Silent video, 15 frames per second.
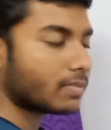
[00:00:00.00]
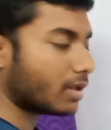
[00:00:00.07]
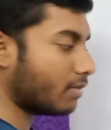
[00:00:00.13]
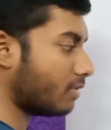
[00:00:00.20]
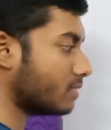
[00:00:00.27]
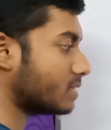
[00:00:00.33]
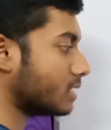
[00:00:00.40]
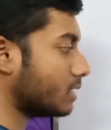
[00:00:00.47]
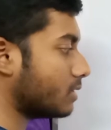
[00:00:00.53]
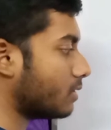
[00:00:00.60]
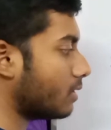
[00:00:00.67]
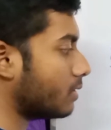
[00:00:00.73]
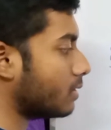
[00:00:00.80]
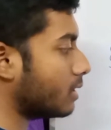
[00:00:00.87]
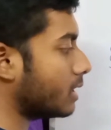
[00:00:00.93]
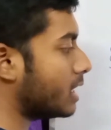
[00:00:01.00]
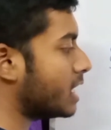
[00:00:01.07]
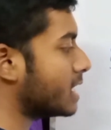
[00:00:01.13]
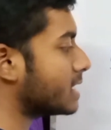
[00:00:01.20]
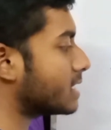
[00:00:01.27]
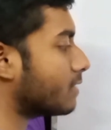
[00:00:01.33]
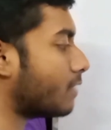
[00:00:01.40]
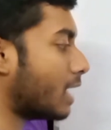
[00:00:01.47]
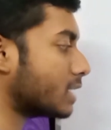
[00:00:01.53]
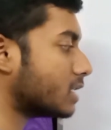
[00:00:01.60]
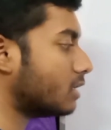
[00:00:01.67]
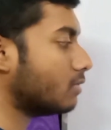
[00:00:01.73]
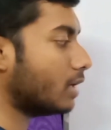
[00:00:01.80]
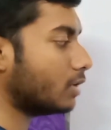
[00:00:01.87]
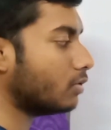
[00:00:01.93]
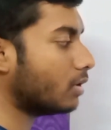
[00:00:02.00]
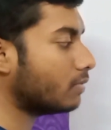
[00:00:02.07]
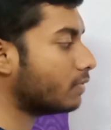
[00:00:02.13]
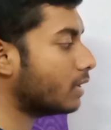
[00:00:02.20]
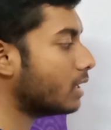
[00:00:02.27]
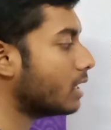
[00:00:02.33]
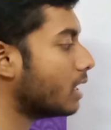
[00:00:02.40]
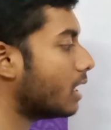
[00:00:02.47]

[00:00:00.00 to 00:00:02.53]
F of 0 is the functional value of